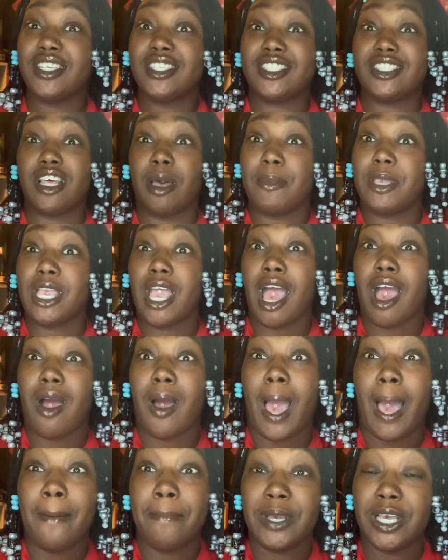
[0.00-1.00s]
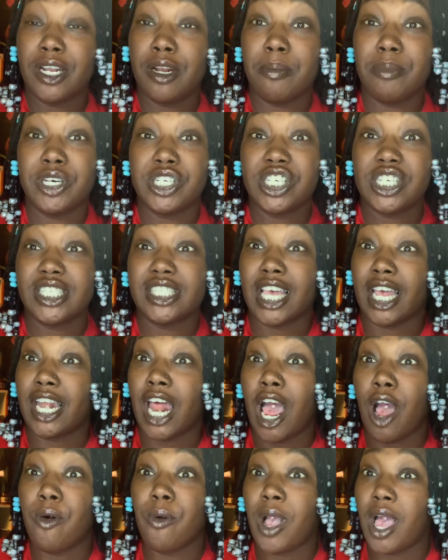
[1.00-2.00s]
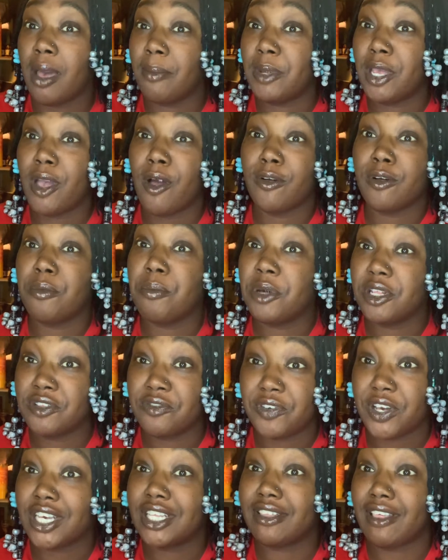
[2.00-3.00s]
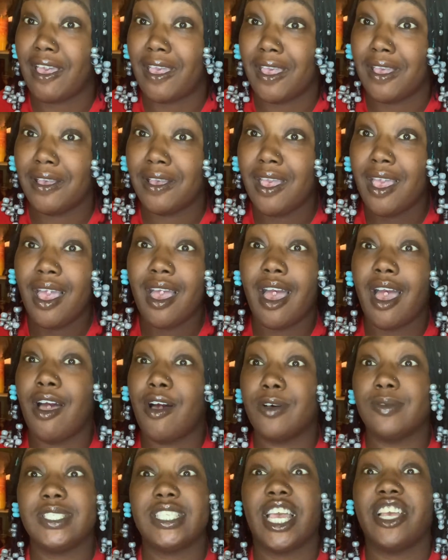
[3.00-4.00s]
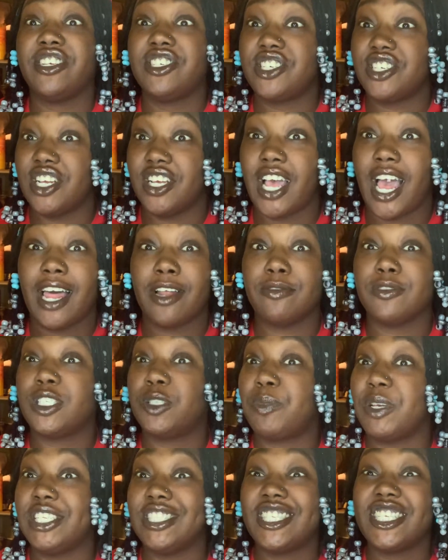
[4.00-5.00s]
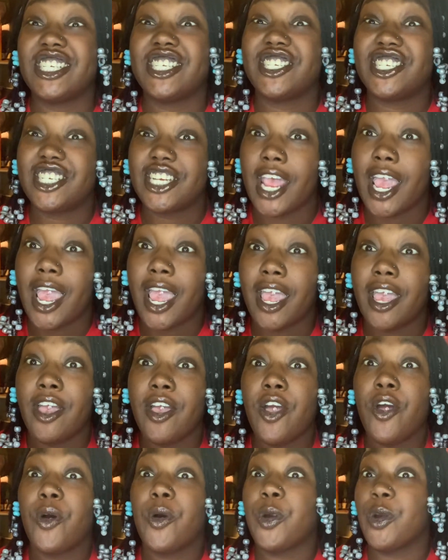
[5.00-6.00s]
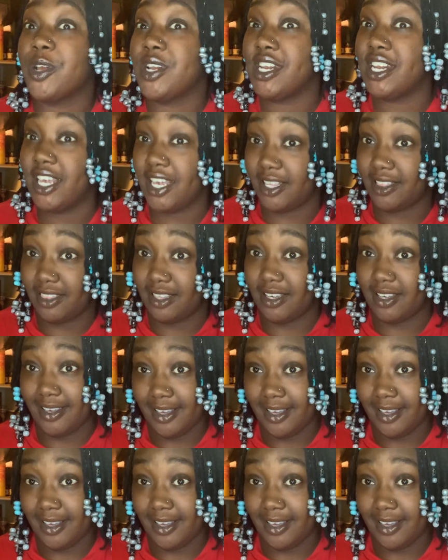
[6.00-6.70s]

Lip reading: Some of y'all, I be in the bushes and I don't comment on the motherfucking thing. I don't say shit. I don't speak to the chat or nothing.